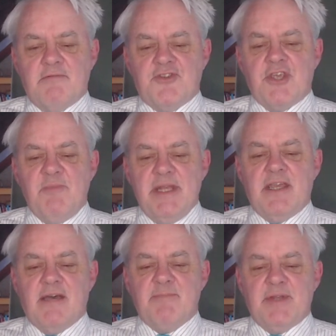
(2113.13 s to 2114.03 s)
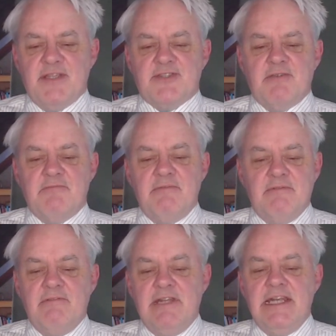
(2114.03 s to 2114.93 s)
so many companies
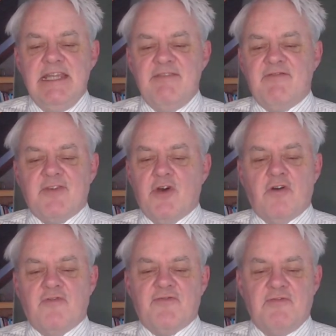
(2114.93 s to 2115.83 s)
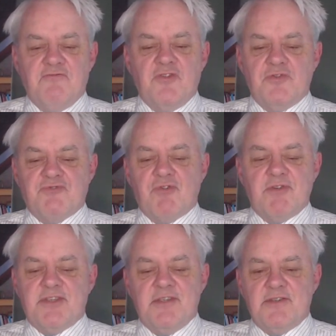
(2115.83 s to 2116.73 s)
live off
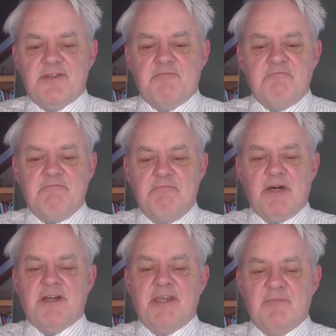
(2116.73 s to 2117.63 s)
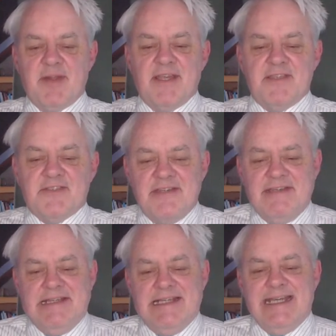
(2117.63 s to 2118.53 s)
Rolls-Royce's marketplace,
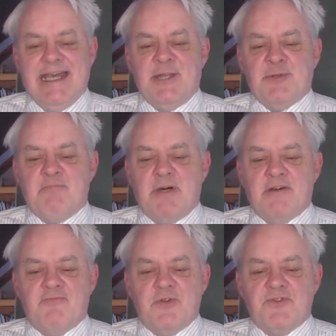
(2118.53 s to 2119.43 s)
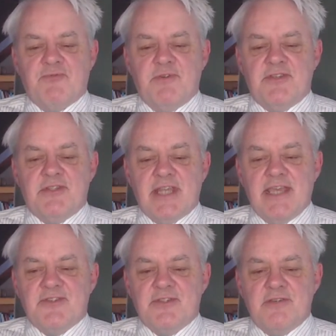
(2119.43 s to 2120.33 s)
and Rolls-Royce
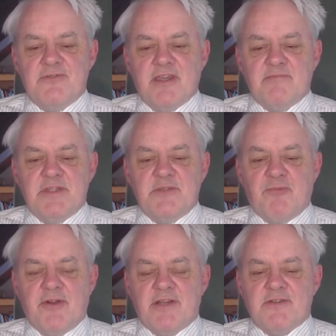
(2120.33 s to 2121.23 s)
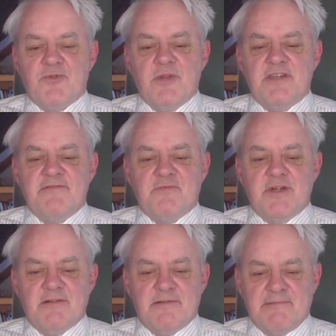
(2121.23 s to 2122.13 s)
takes those companies' products all over the
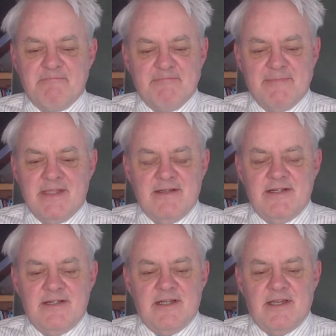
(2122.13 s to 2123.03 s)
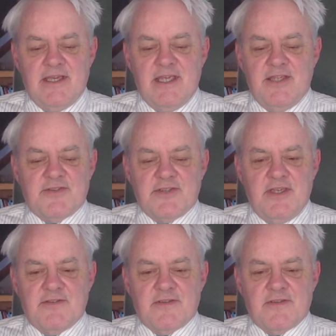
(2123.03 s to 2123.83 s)
world. That's